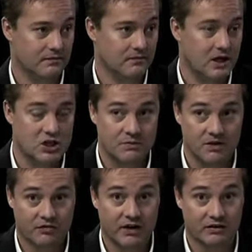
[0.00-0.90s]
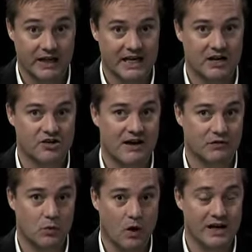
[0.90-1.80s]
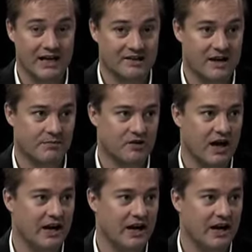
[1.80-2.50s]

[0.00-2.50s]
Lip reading: He should be thrilled that he doesn't have to work and gets 10%.